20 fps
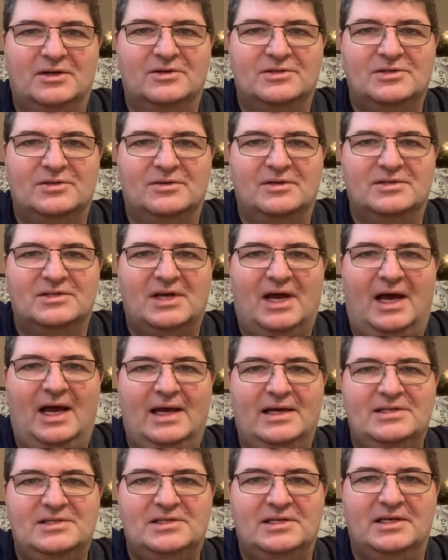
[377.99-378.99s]
So there's high
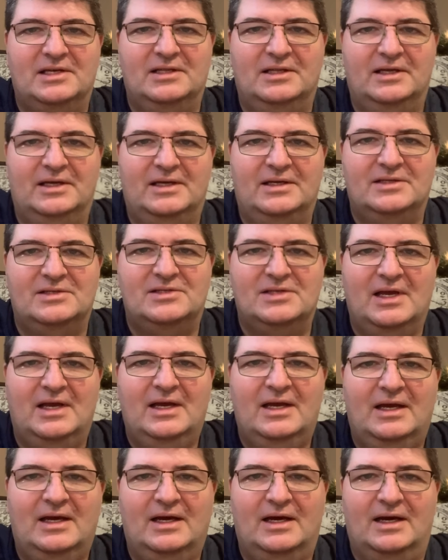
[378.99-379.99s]
ceilings,
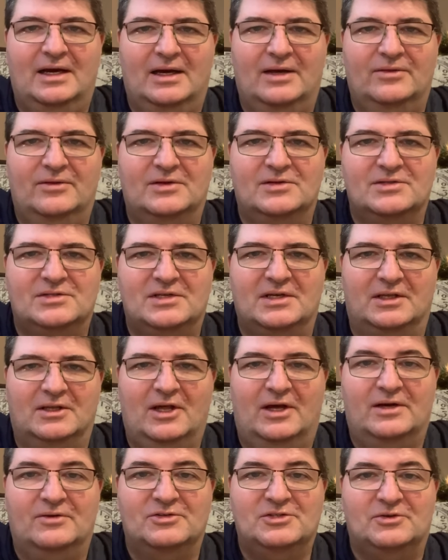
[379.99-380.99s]
there's a
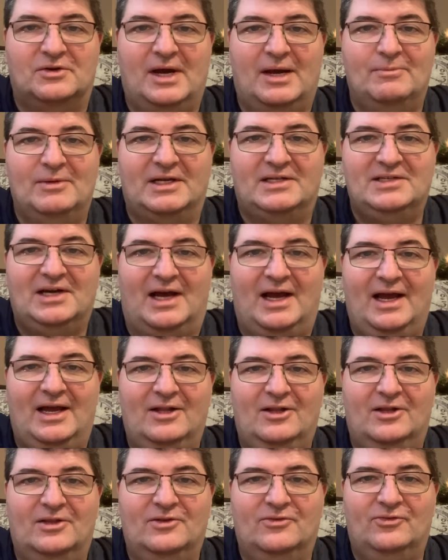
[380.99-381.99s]
lot of ceramic tile
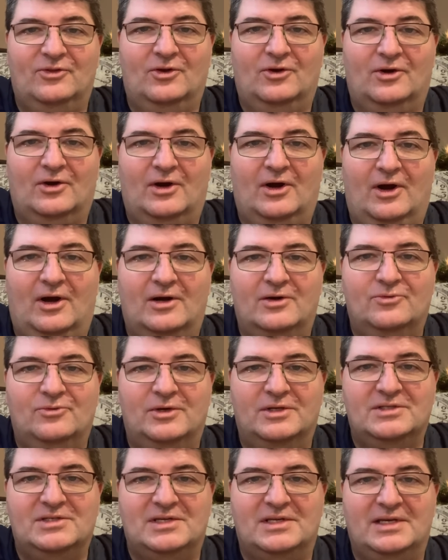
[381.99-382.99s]
on the floor,
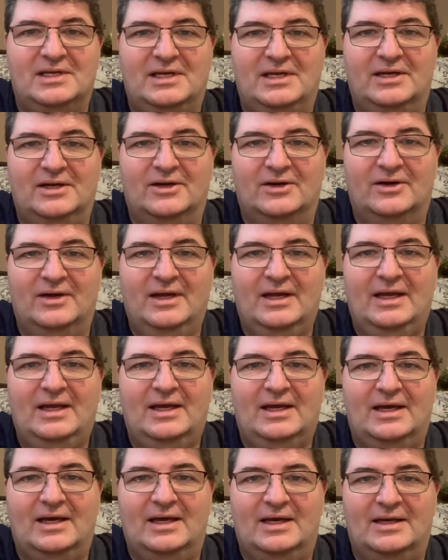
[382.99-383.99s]
hardwoods in here,
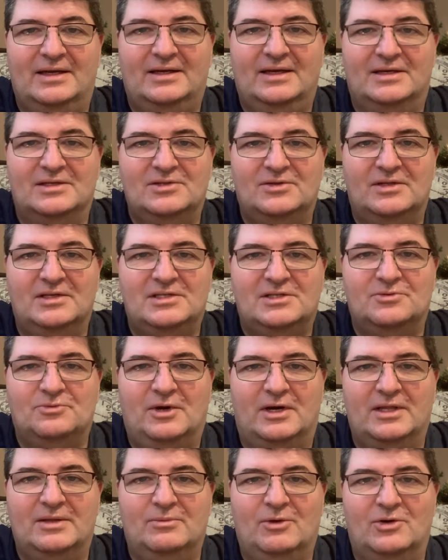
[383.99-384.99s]
and so this is one
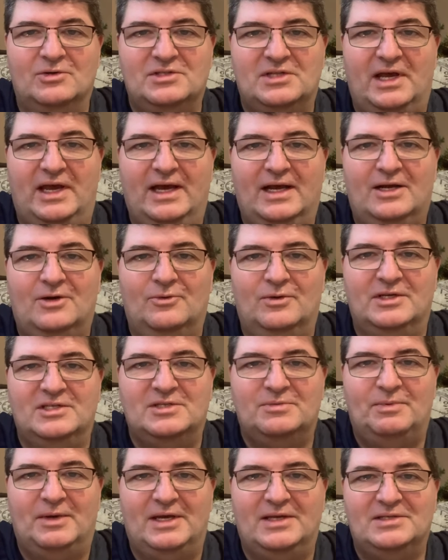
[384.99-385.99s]
of the most echoey
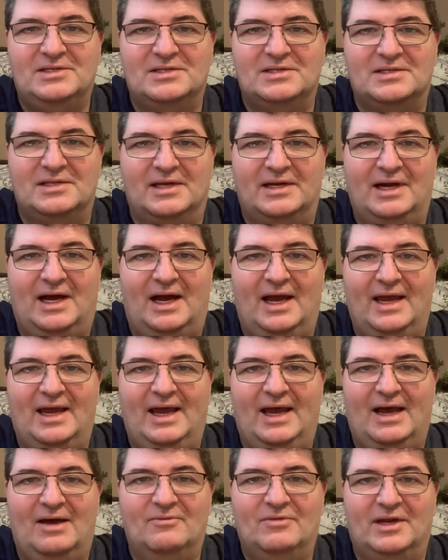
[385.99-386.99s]
spaces that I
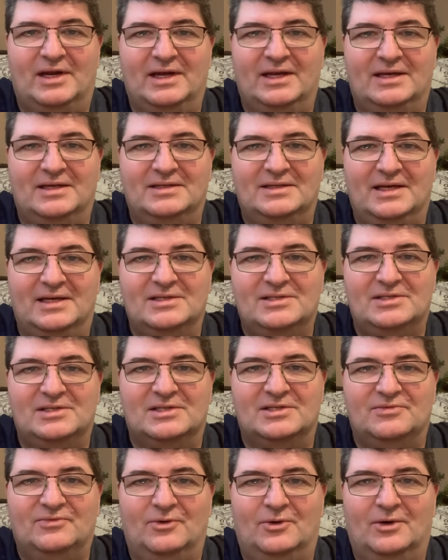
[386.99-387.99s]
have that I can test
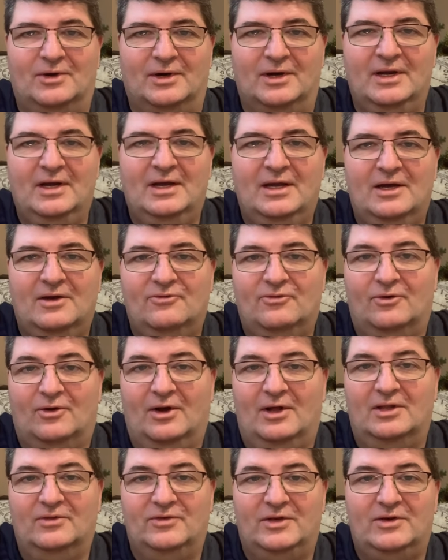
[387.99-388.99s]
this for
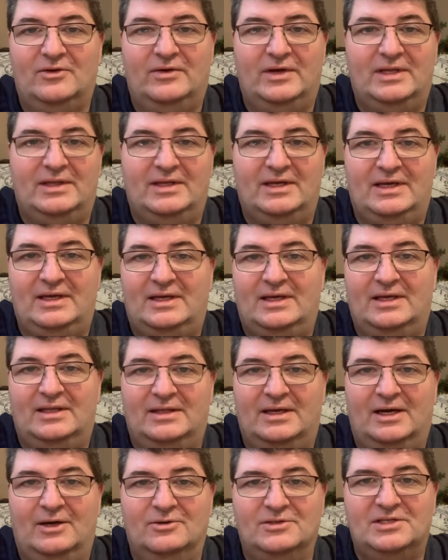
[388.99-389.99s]
all of you in the
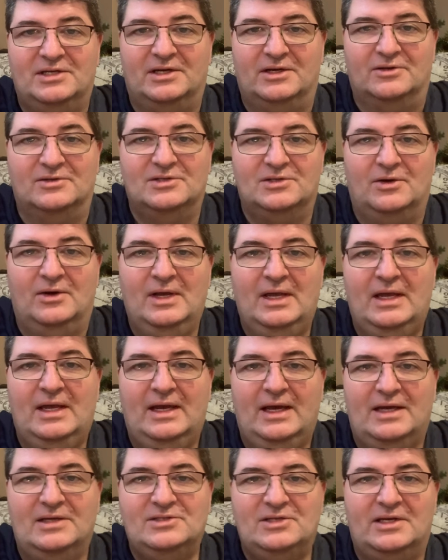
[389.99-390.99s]
house here. So
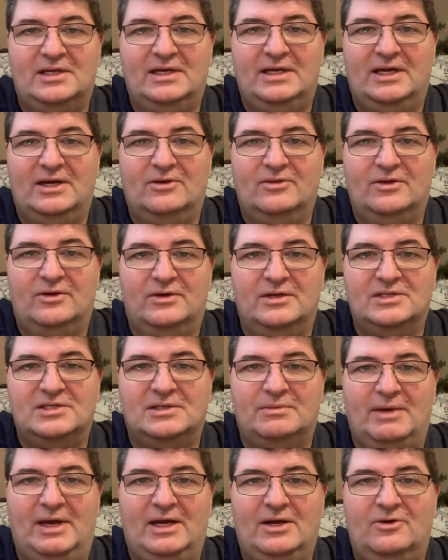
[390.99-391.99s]
as you can hear, there is some
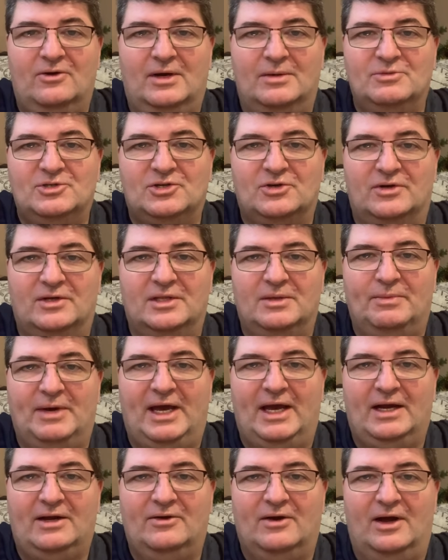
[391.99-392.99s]
echo, I'm sure, in the
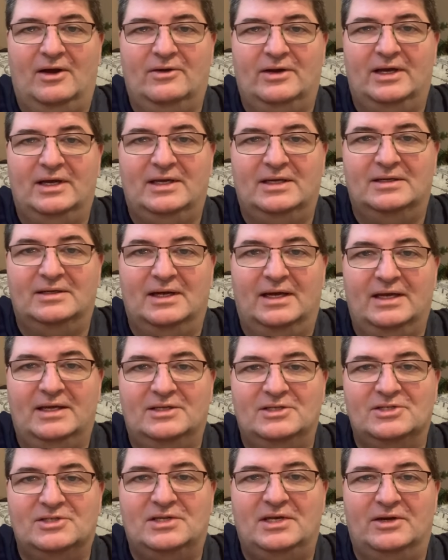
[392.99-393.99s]
background. I can
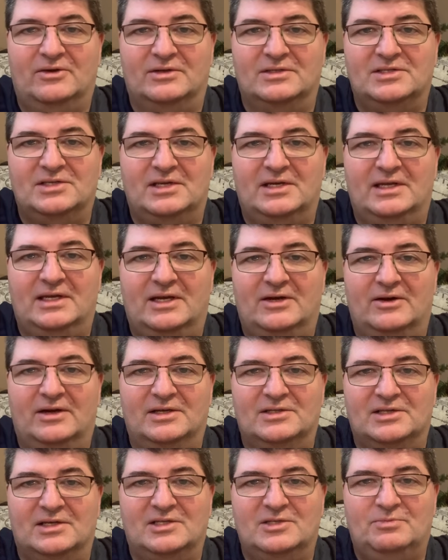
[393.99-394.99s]
just hear it sitting here as
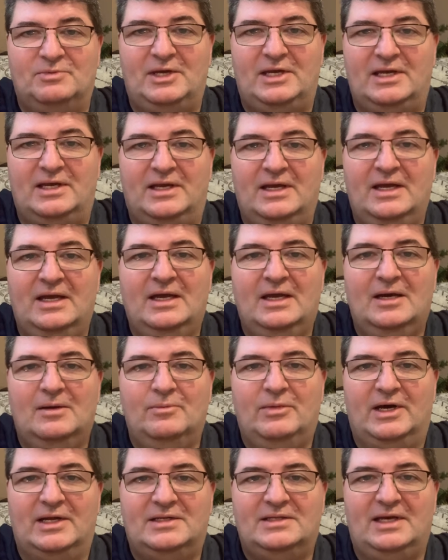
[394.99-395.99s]
I speak.
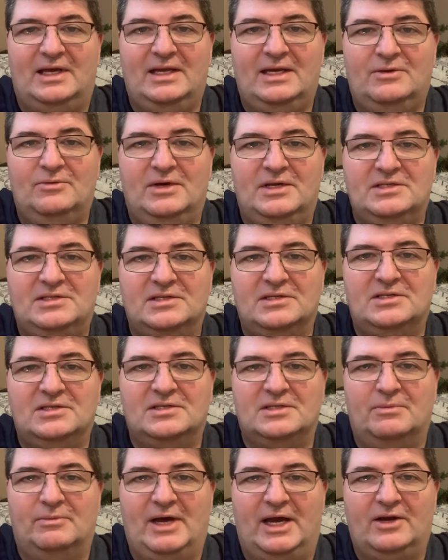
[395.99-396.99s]
But anyways, this is
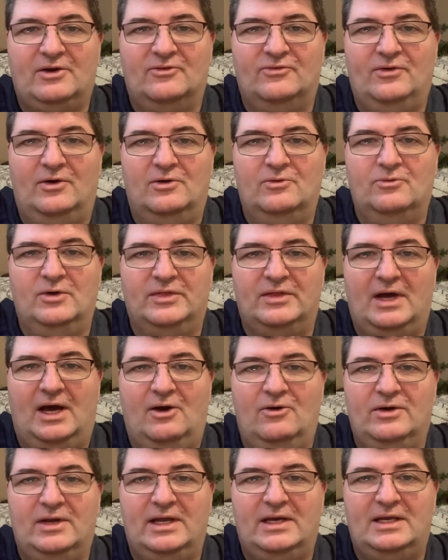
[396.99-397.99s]
the microphone
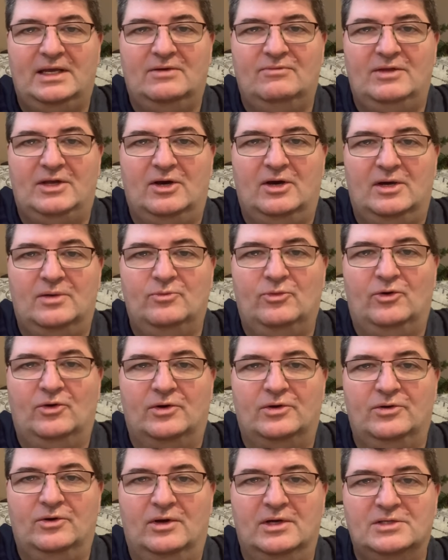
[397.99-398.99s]
without any of the onboard
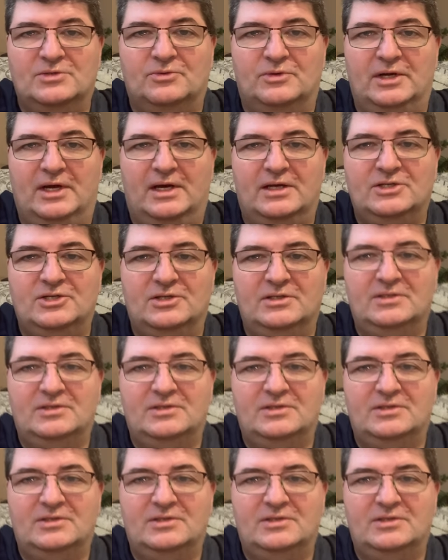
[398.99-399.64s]
noise reduction.